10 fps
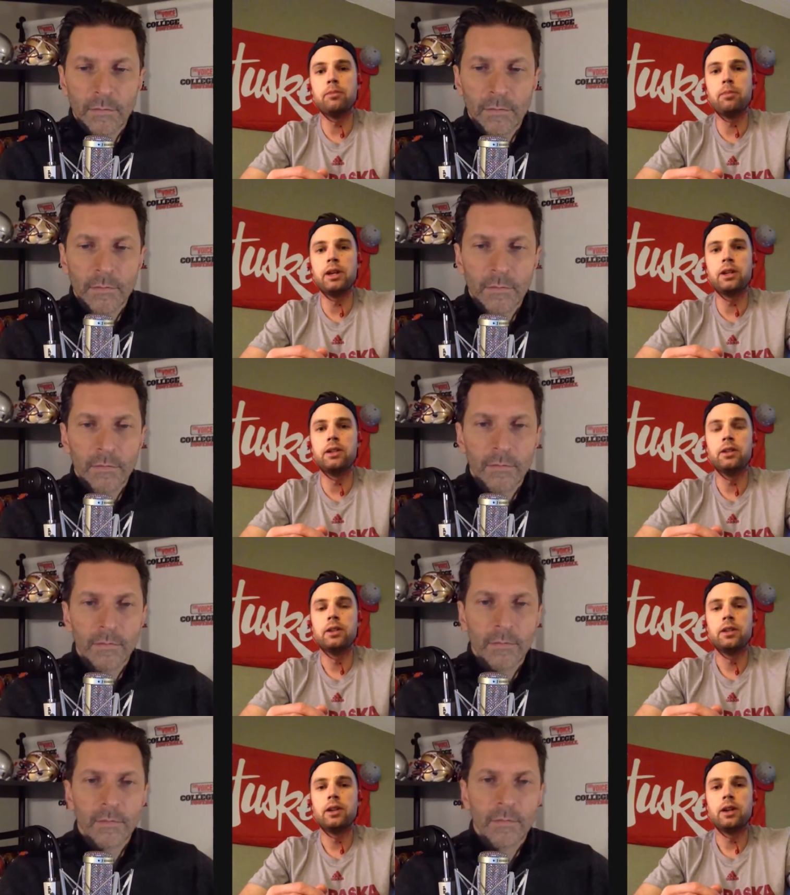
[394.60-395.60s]
Speaker 1: a big
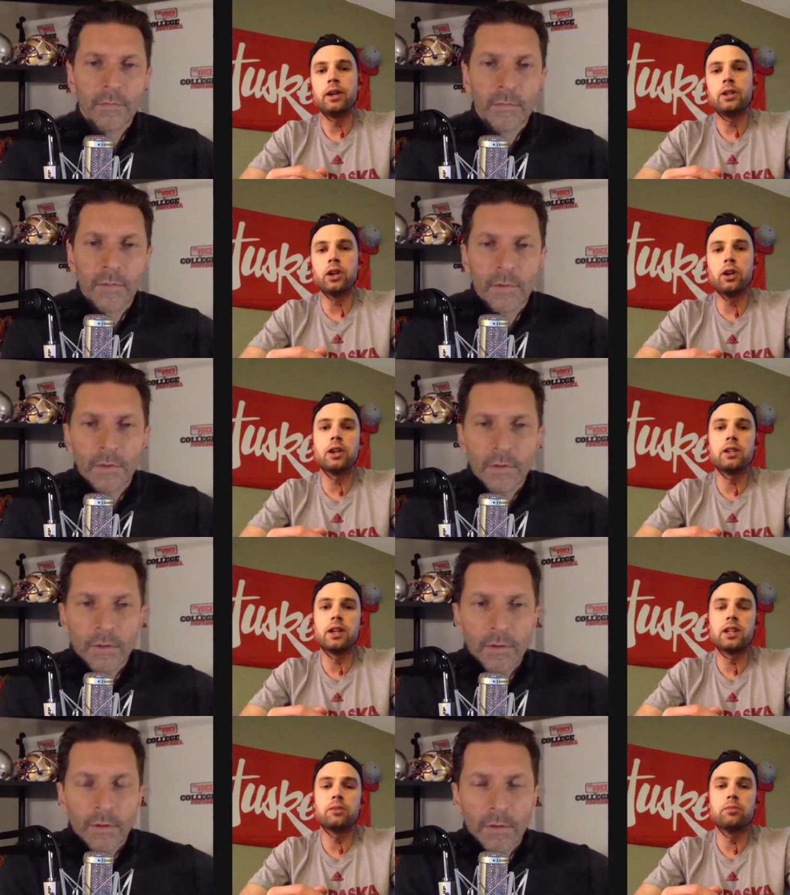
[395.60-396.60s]
uh,
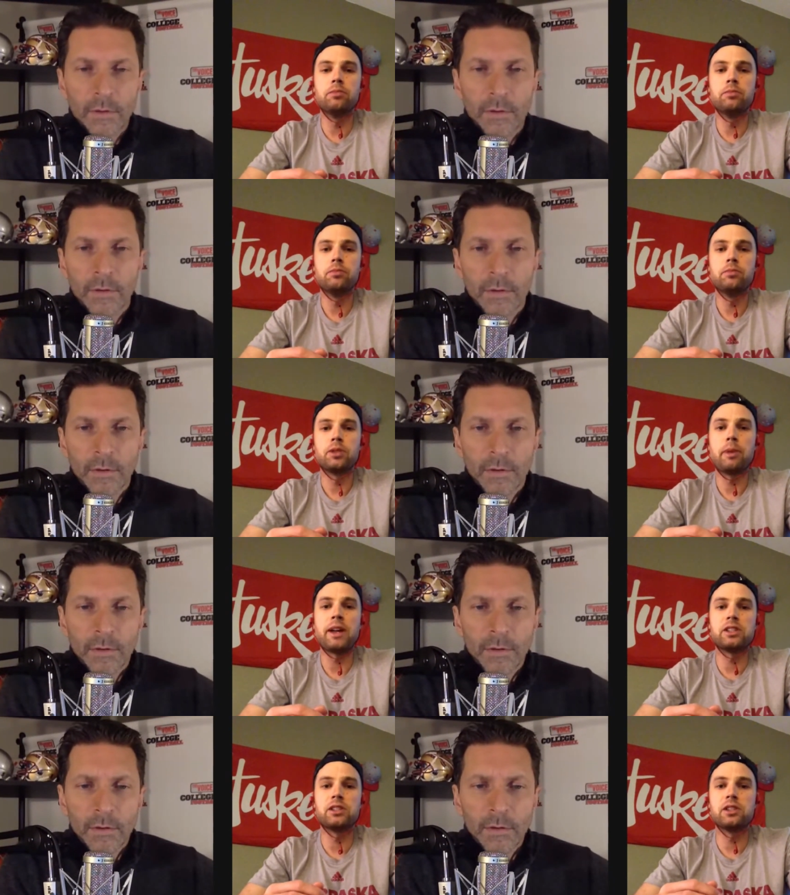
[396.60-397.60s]
target to get some some
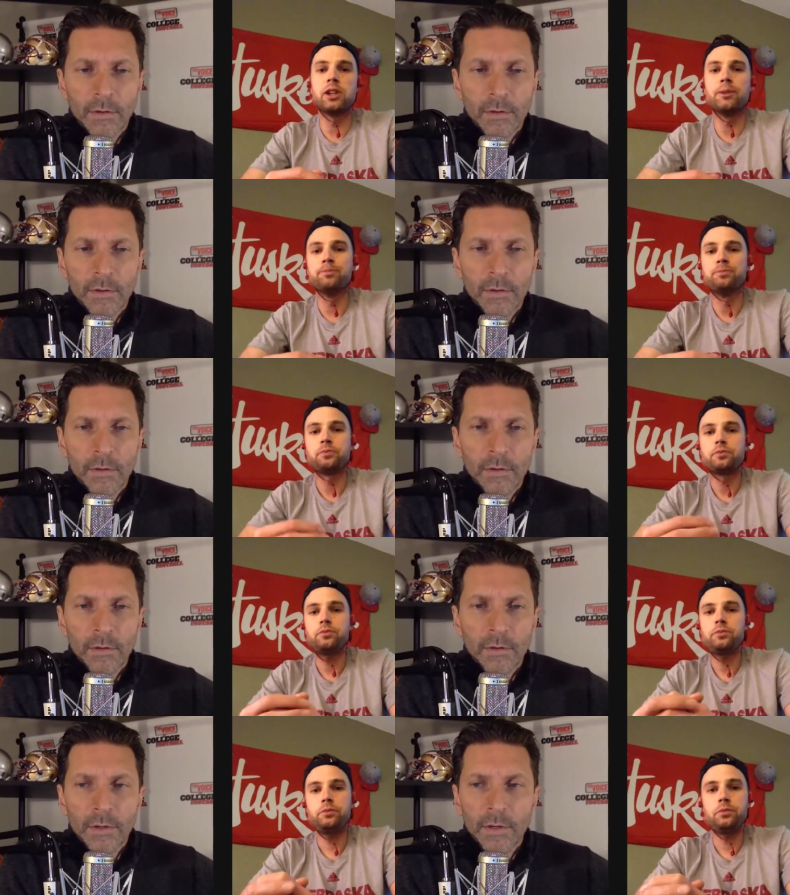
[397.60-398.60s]
passes this year.
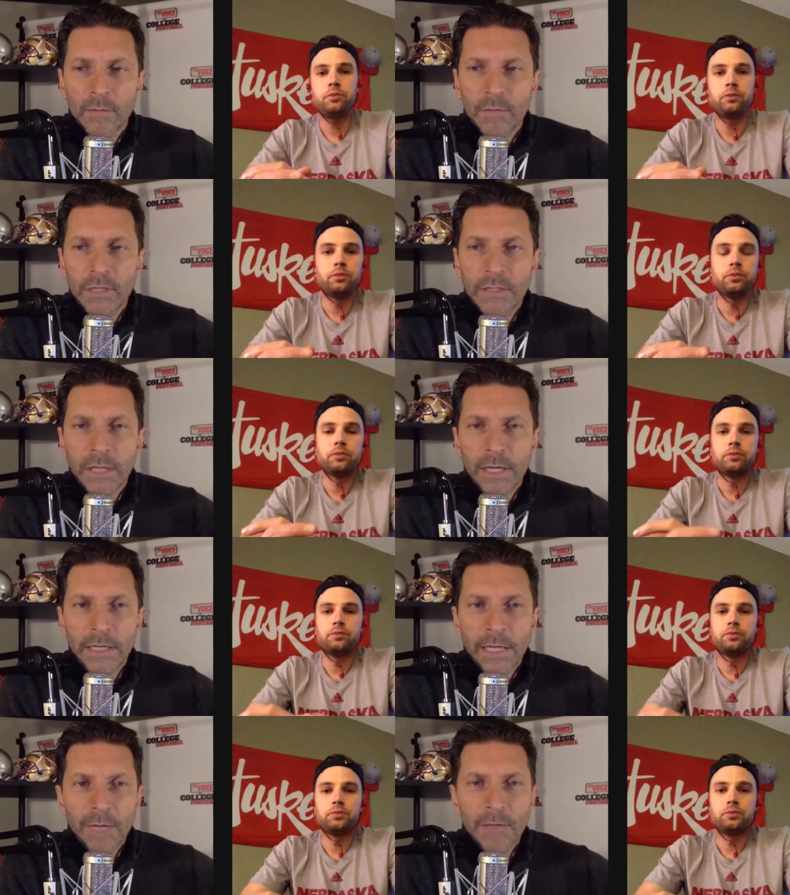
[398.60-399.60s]
Speaker 2: Please
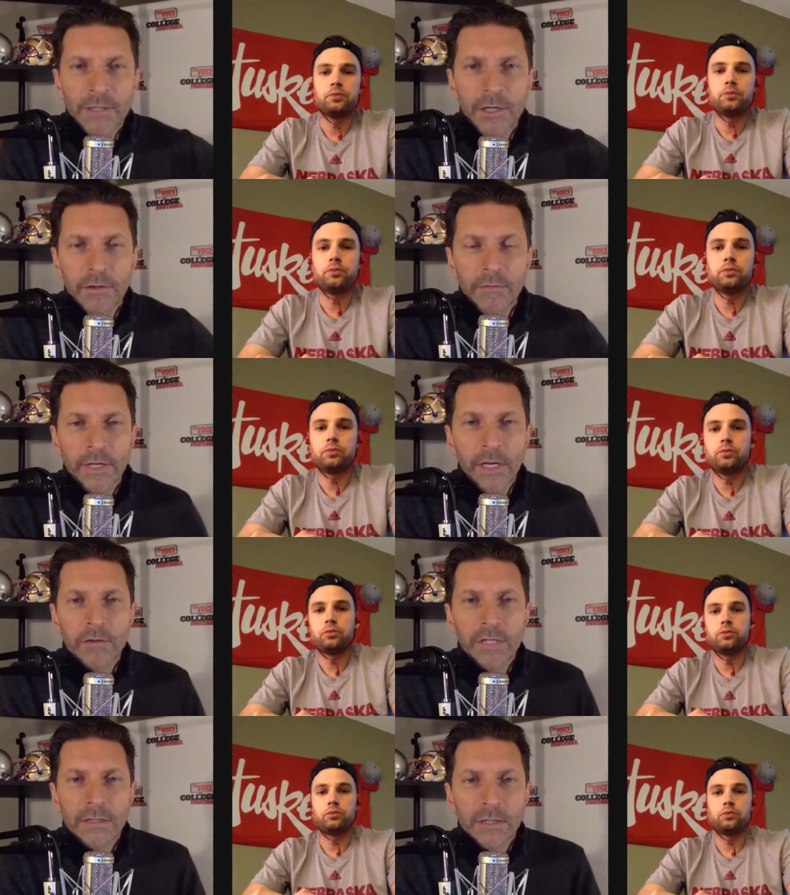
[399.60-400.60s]
like, comment, share the
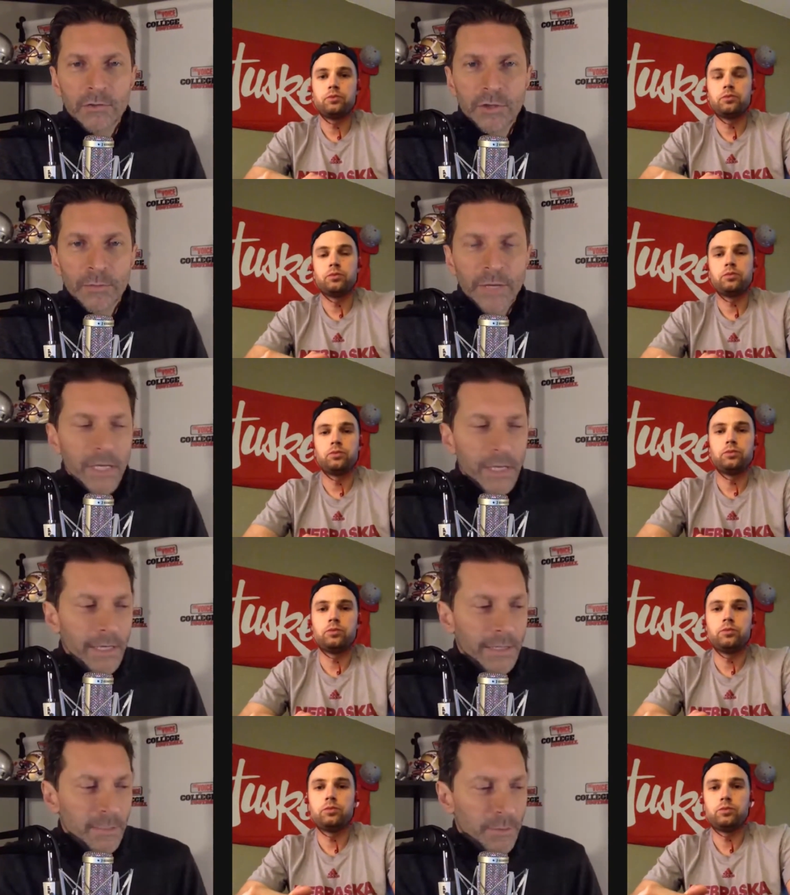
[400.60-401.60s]
videos on social media,
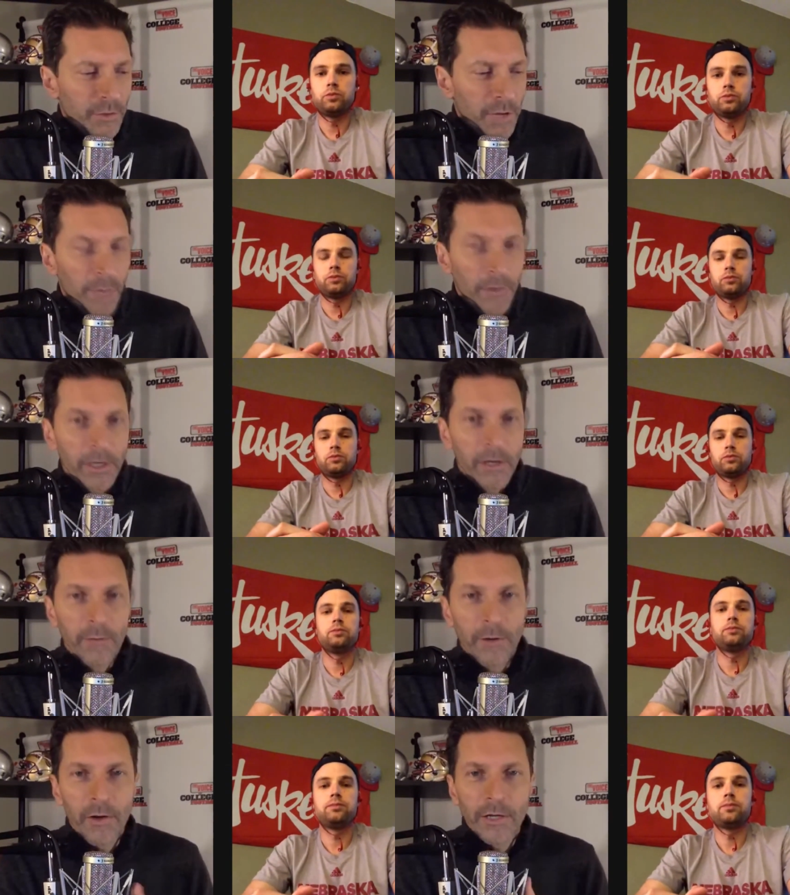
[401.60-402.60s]
and subscribe right here
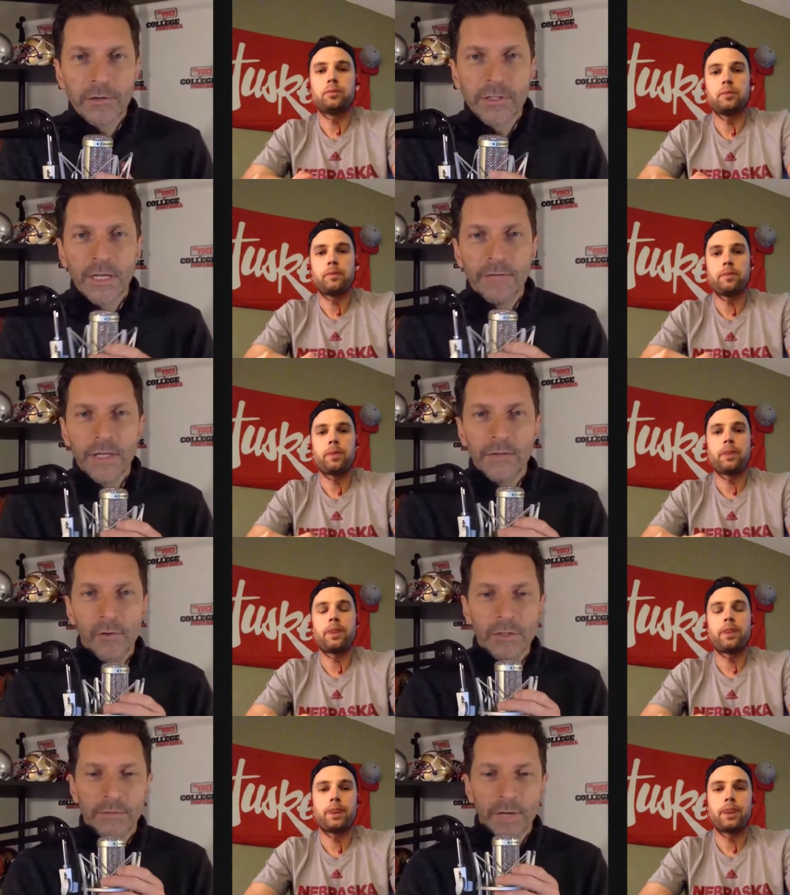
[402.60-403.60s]
Mark Rogers TV, the
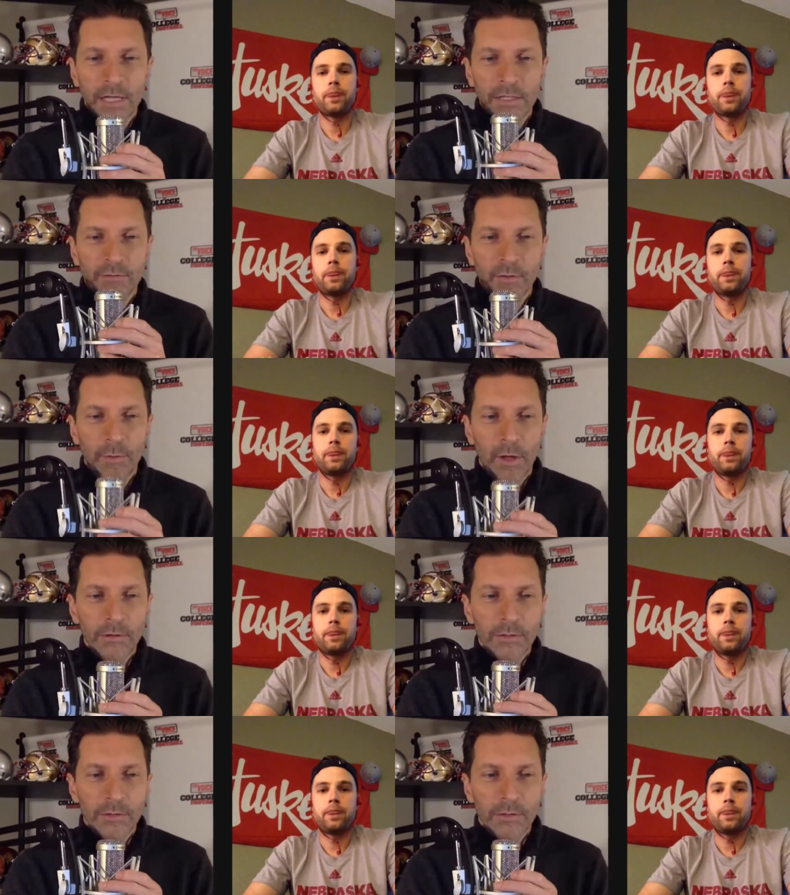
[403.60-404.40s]
voice of college football.